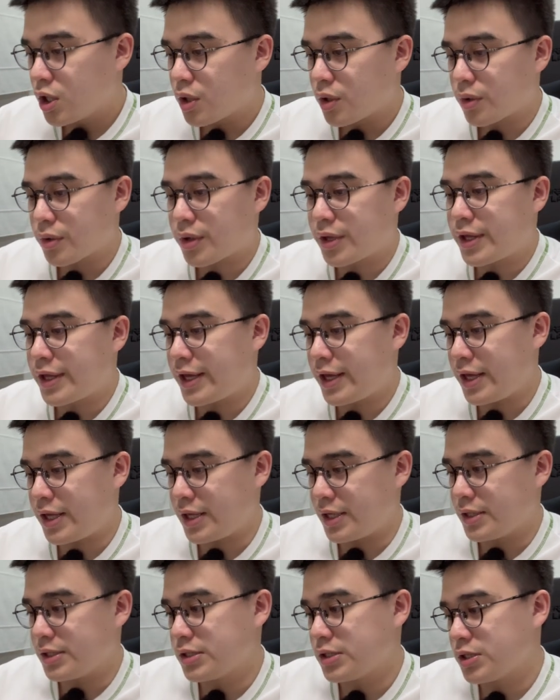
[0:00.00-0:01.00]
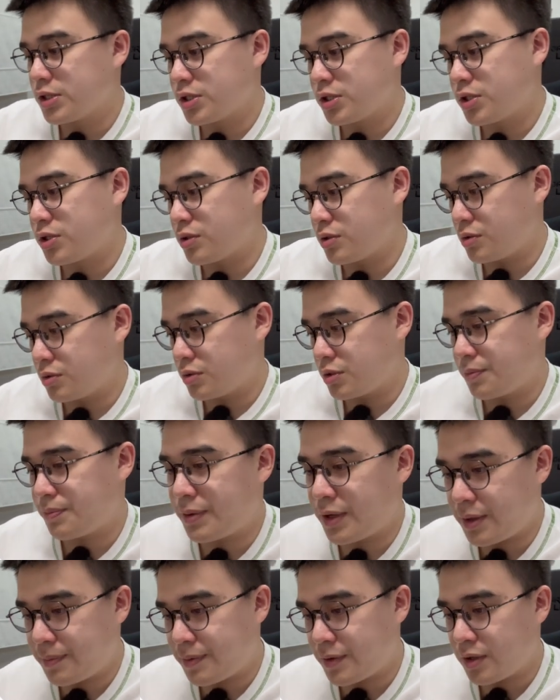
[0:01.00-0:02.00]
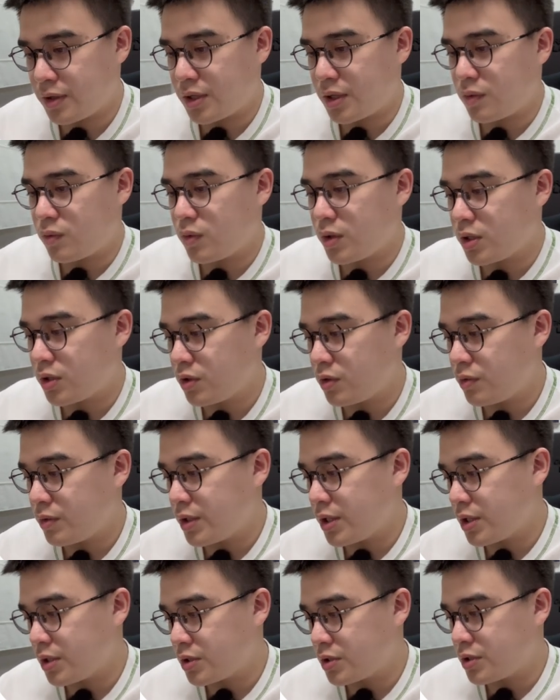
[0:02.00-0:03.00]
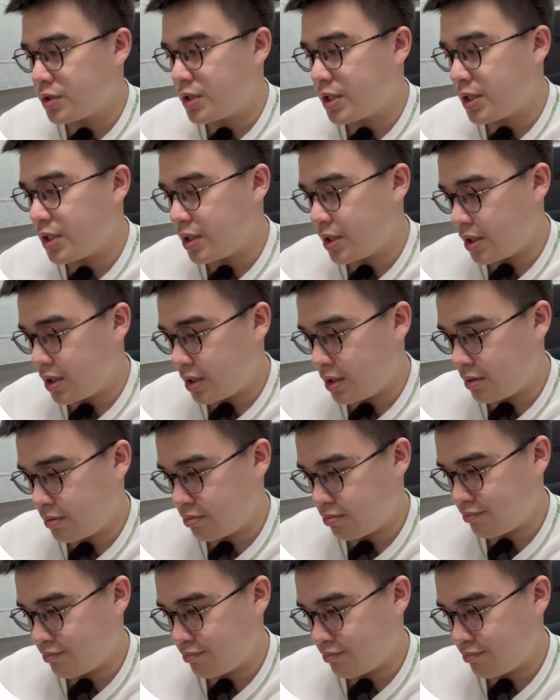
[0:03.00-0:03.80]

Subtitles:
Okay, so the paper that we're doing today,